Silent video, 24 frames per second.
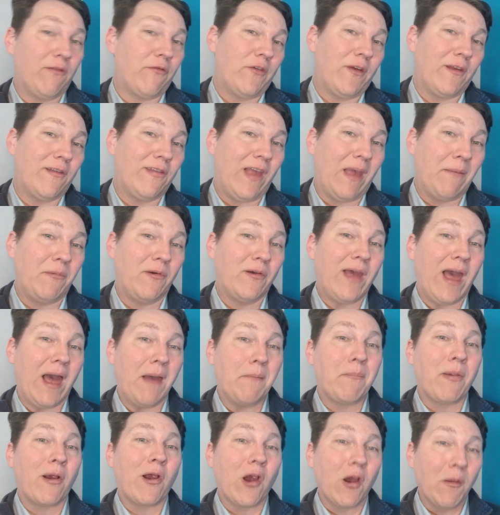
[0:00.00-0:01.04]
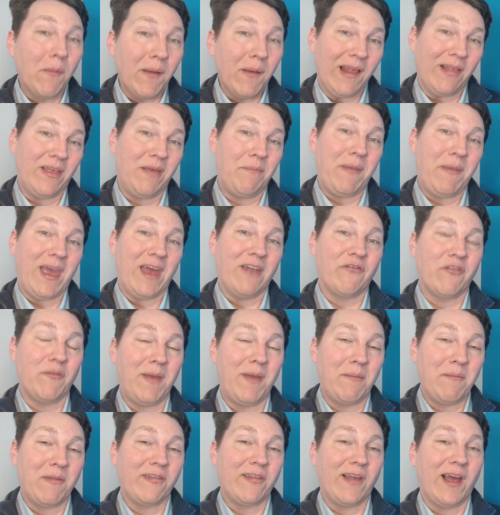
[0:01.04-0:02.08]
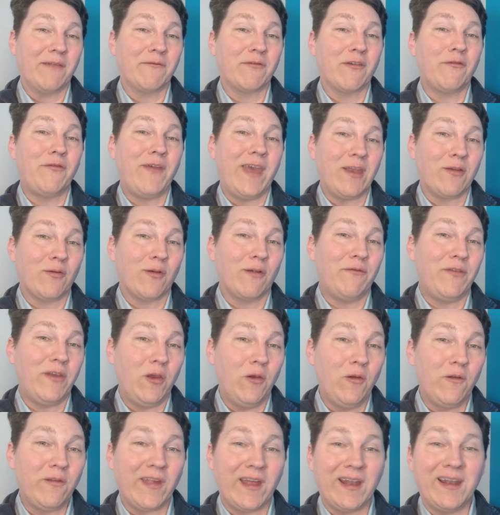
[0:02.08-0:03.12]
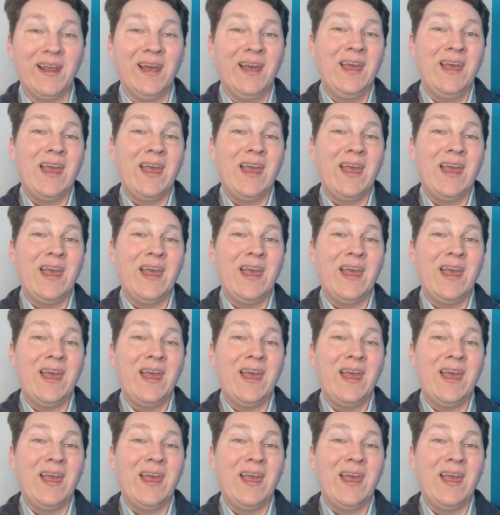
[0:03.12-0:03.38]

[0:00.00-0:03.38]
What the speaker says: for example, got permanently banned from Amazon for fake reviews, and